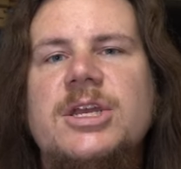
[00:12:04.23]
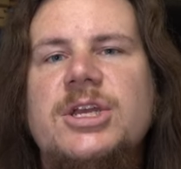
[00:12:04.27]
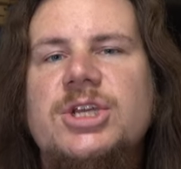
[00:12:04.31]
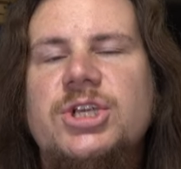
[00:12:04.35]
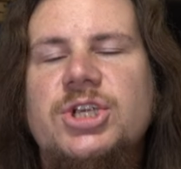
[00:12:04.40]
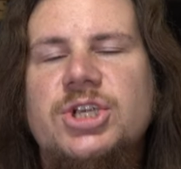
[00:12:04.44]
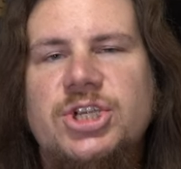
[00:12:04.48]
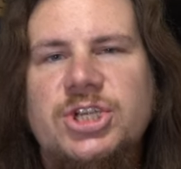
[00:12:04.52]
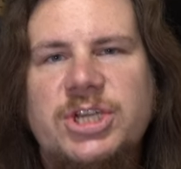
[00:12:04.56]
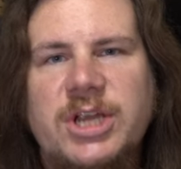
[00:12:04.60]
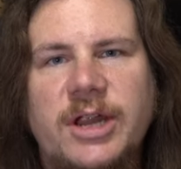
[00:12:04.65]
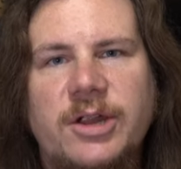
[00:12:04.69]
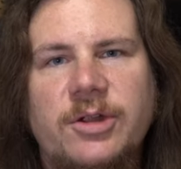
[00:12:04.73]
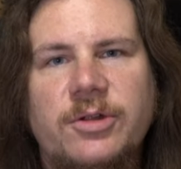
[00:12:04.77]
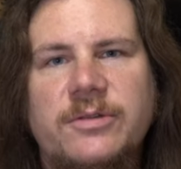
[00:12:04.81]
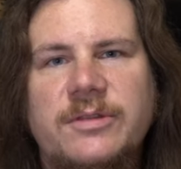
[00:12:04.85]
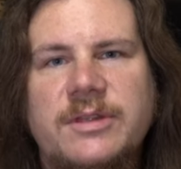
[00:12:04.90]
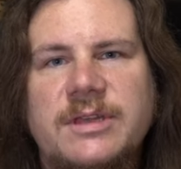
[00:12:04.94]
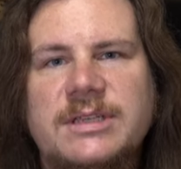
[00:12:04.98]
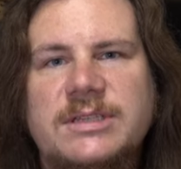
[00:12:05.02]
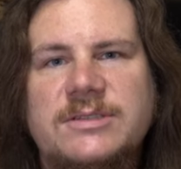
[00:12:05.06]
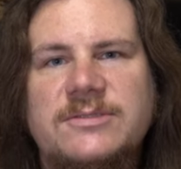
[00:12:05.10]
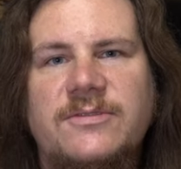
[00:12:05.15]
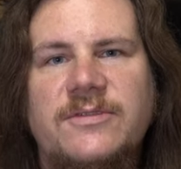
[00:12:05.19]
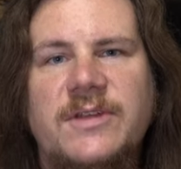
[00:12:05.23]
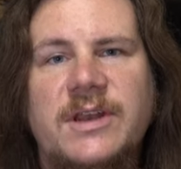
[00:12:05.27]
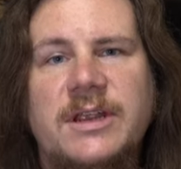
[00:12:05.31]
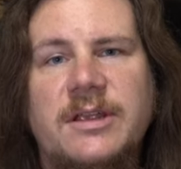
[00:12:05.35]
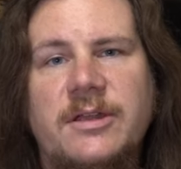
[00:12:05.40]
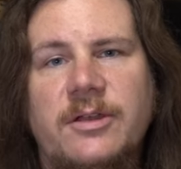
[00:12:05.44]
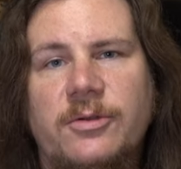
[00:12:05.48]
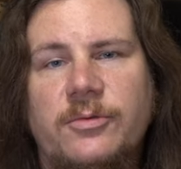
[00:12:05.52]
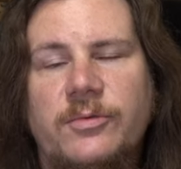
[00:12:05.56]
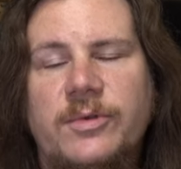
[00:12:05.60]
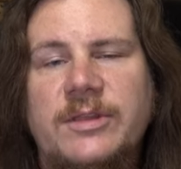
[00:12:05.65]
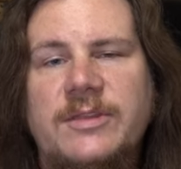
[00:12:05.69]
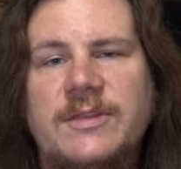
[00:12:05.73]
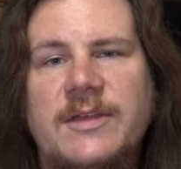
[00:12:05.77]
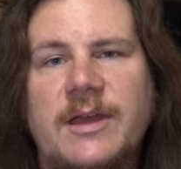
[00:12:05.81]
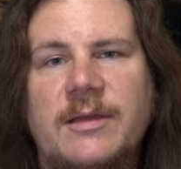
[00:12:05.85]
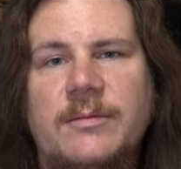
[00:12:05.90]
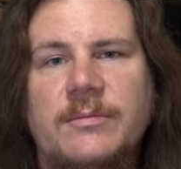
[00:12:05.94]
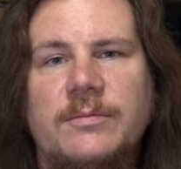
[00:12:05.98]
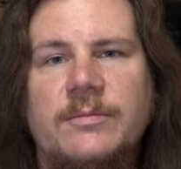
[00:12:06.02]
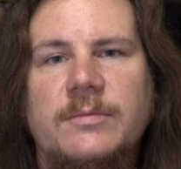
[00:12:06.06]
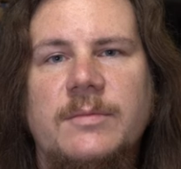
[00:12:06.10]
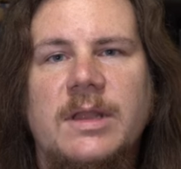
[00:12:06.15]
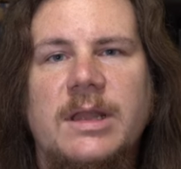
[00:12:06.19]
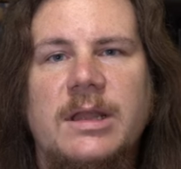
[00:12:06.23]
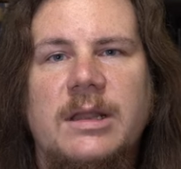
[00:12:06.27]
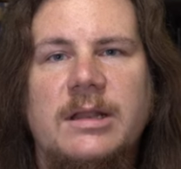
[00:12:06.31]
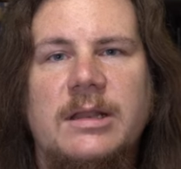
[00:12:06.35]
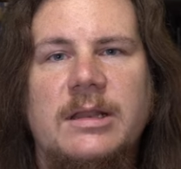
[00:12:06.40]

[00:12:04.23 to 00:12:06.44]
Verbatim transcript: share this video with them.